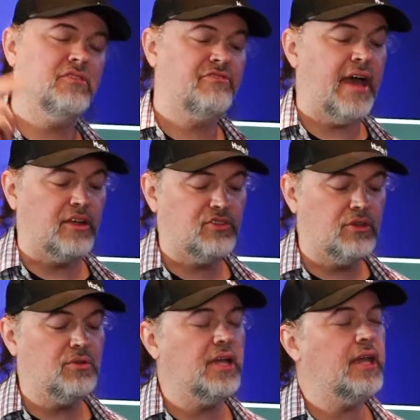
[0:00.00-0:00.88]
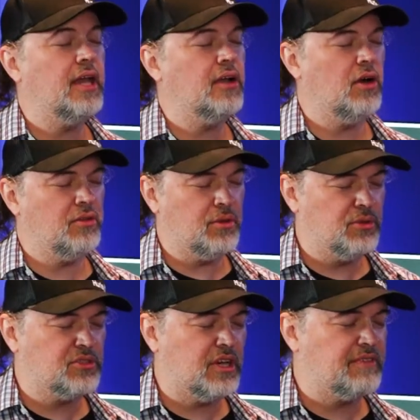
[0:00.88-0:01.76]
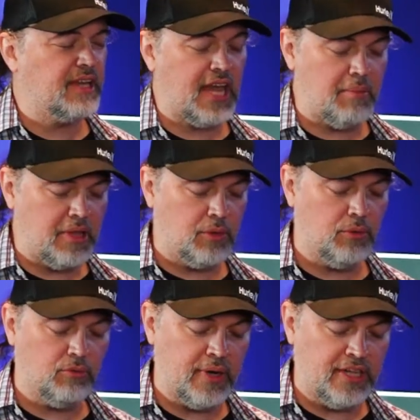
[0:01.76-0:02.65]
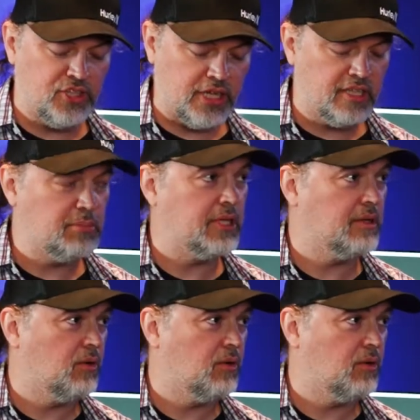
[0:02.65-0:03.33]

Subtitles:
effects. So you can get all the old stuff that came in that old red jelly bean,